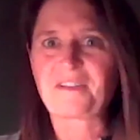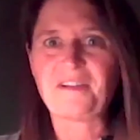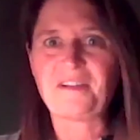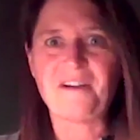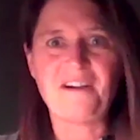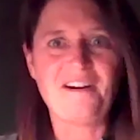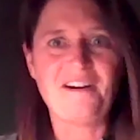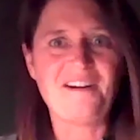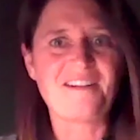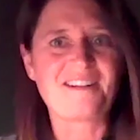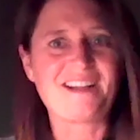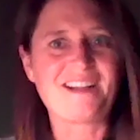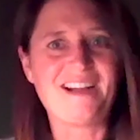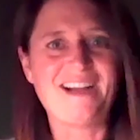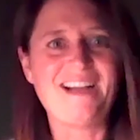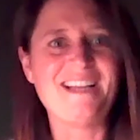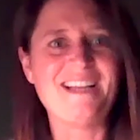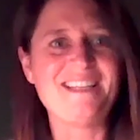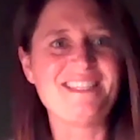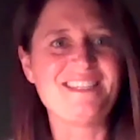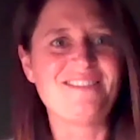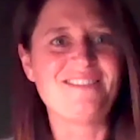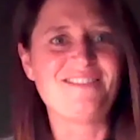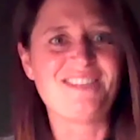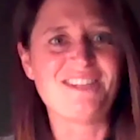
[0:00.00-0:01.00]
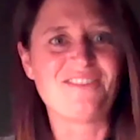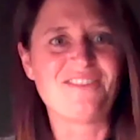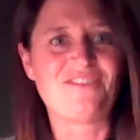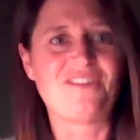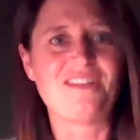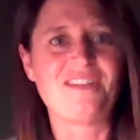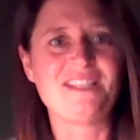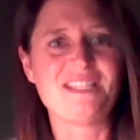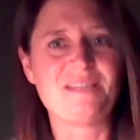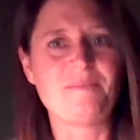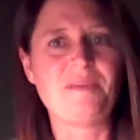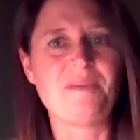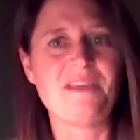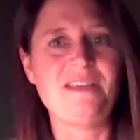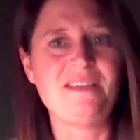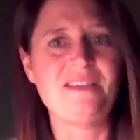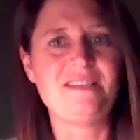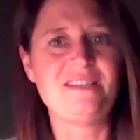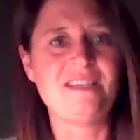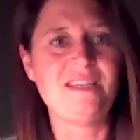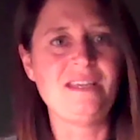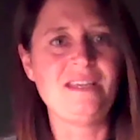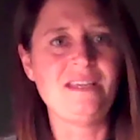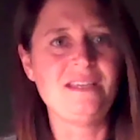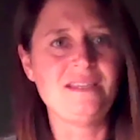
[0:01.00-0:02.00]
all kinds of different
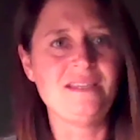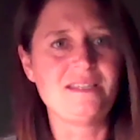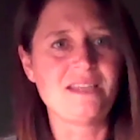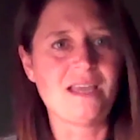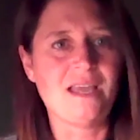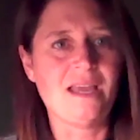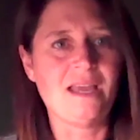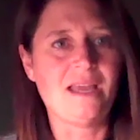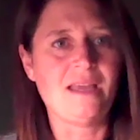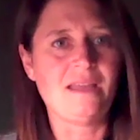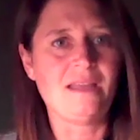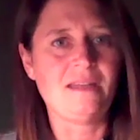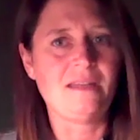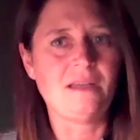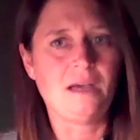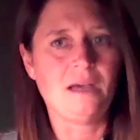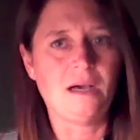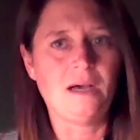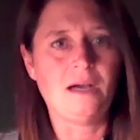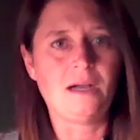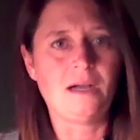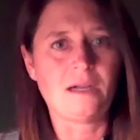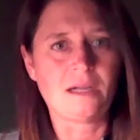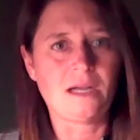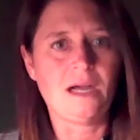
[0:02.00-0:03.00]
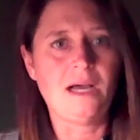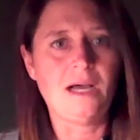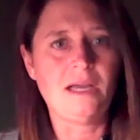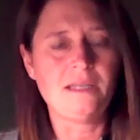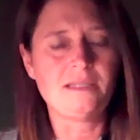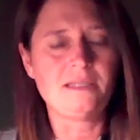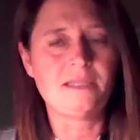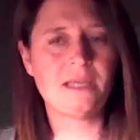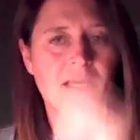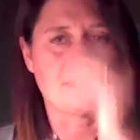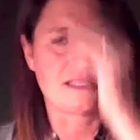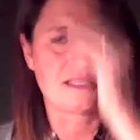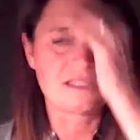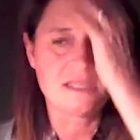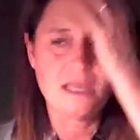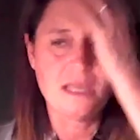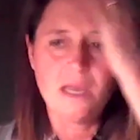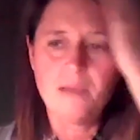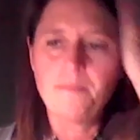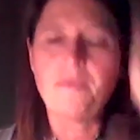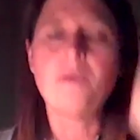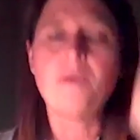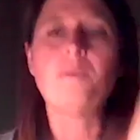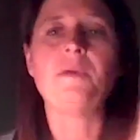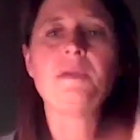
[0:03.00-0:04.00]
species and contexts,
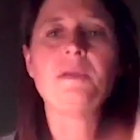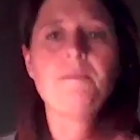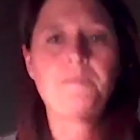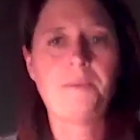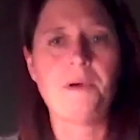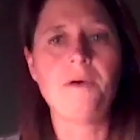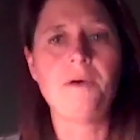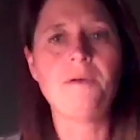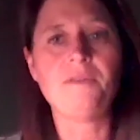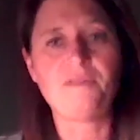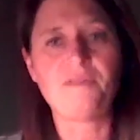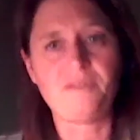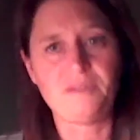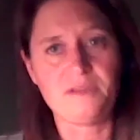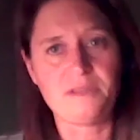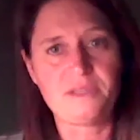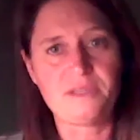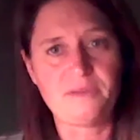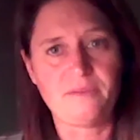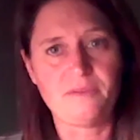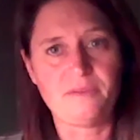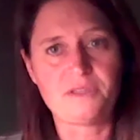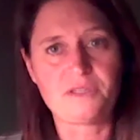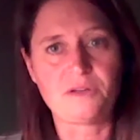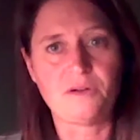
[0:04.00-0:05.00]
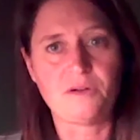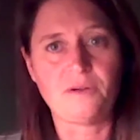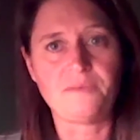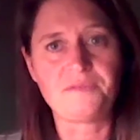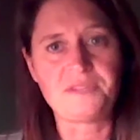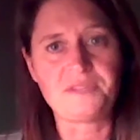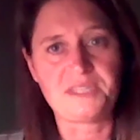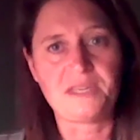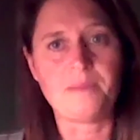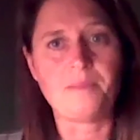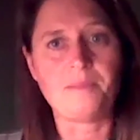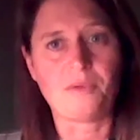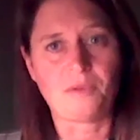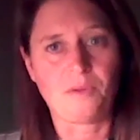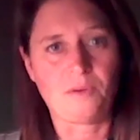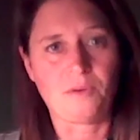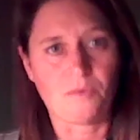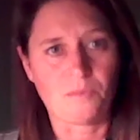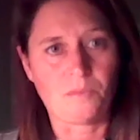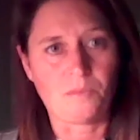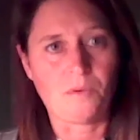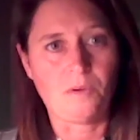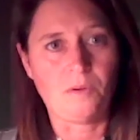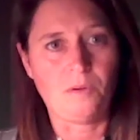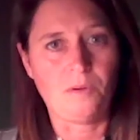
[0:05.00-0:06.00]
but we both serve
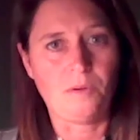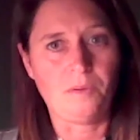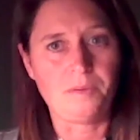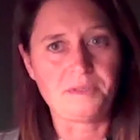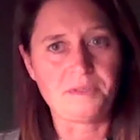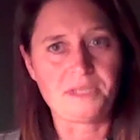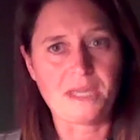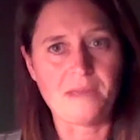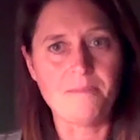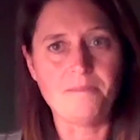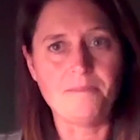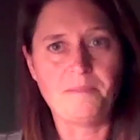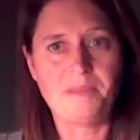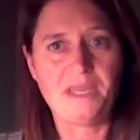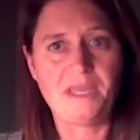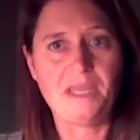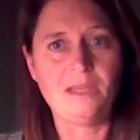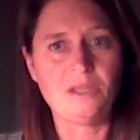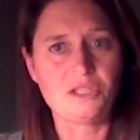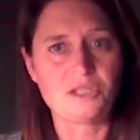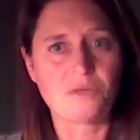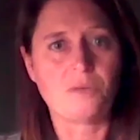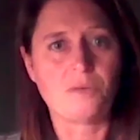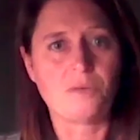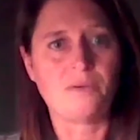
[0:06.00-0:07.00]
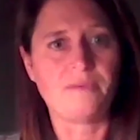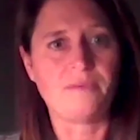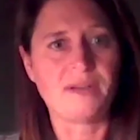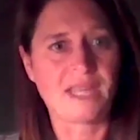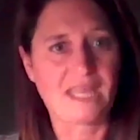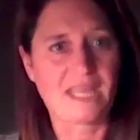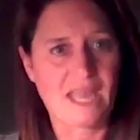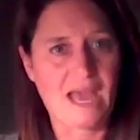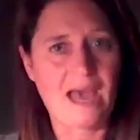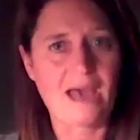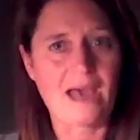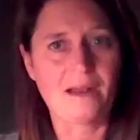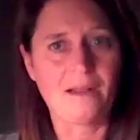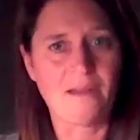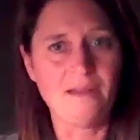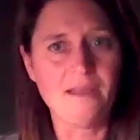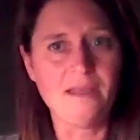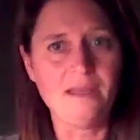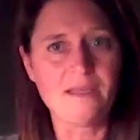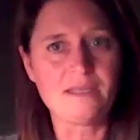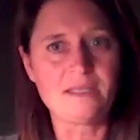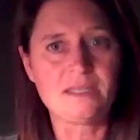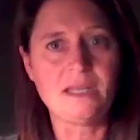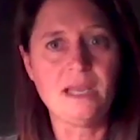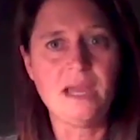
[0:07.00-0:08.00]
similar roles in being sort of a
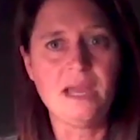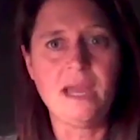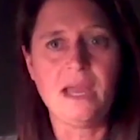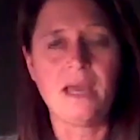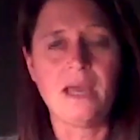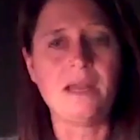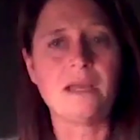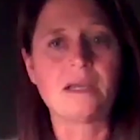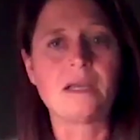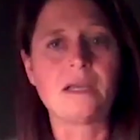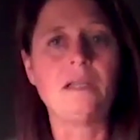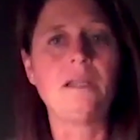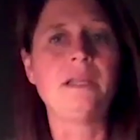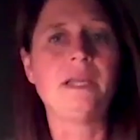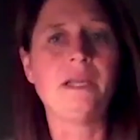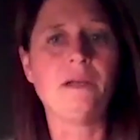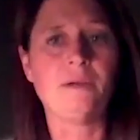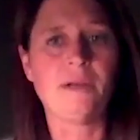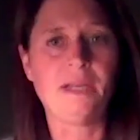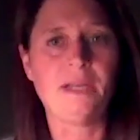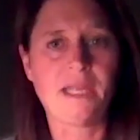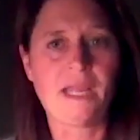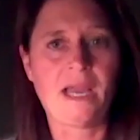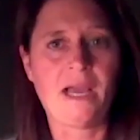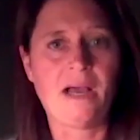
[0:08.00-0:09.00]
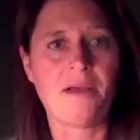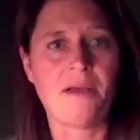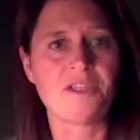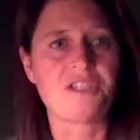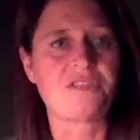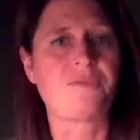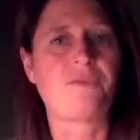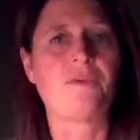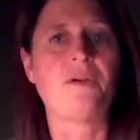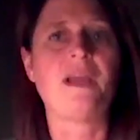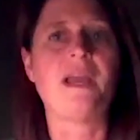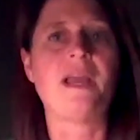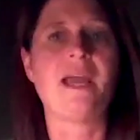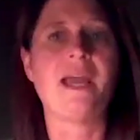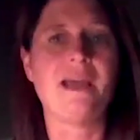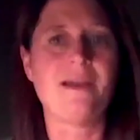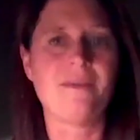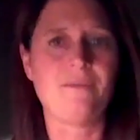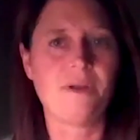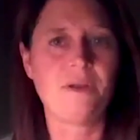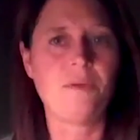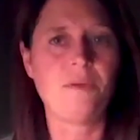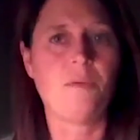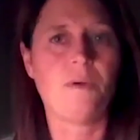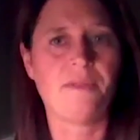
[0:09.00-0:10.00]
catalyst and a clearinghouse for
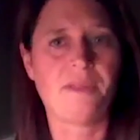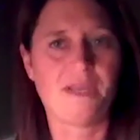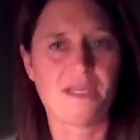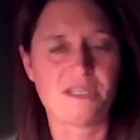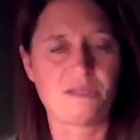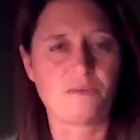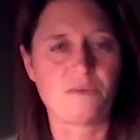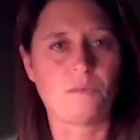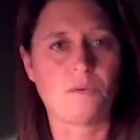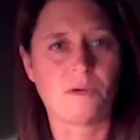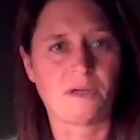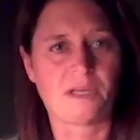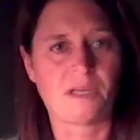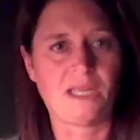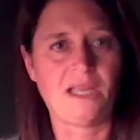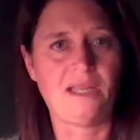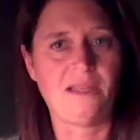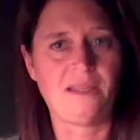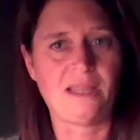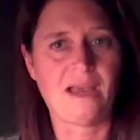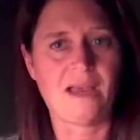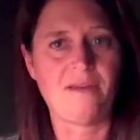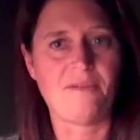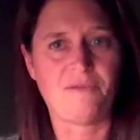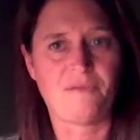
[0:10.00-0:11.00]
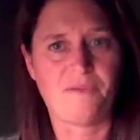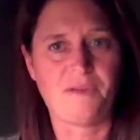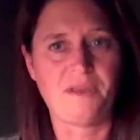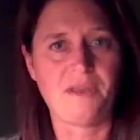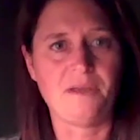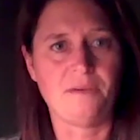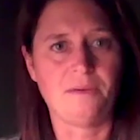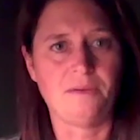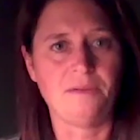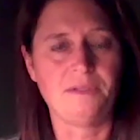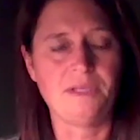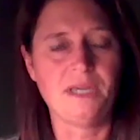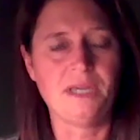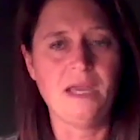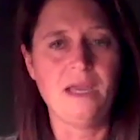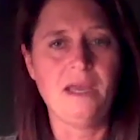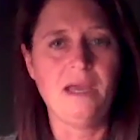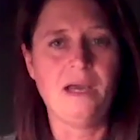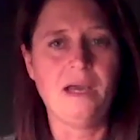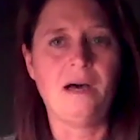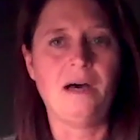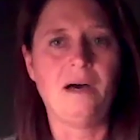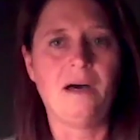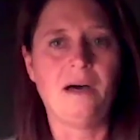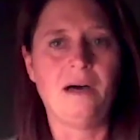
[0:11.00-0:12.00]
everyone that's working in that field.
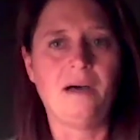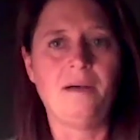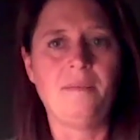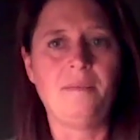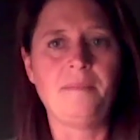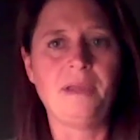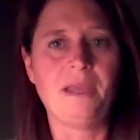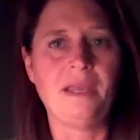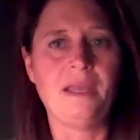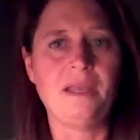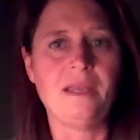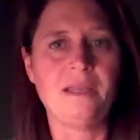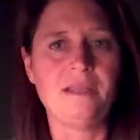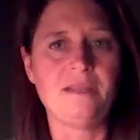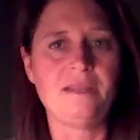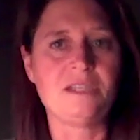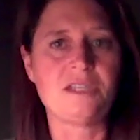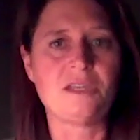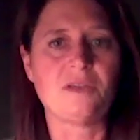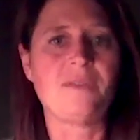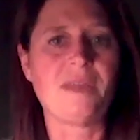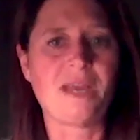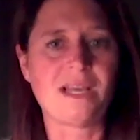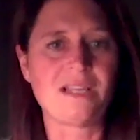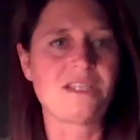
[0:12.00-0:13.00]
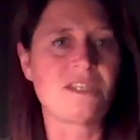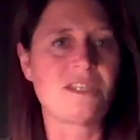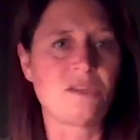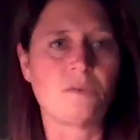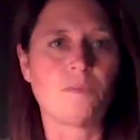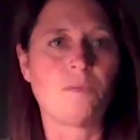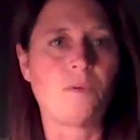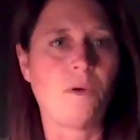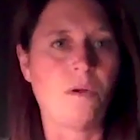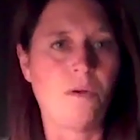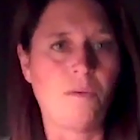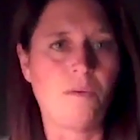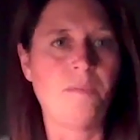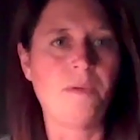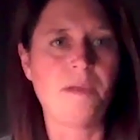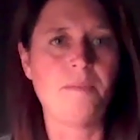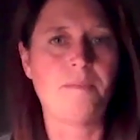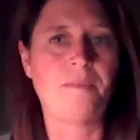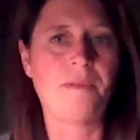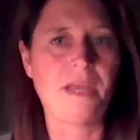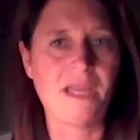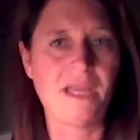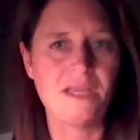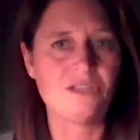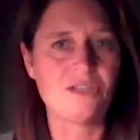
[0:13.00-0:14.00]
And so that's the role we
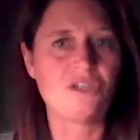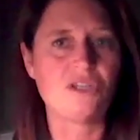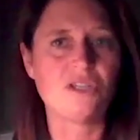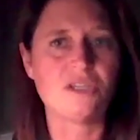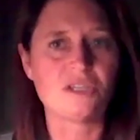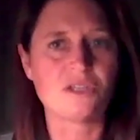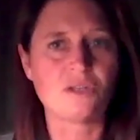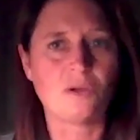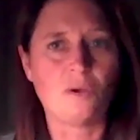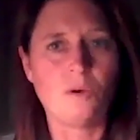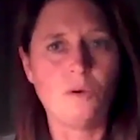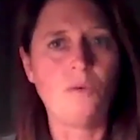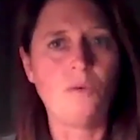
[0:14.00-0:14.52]
play, is just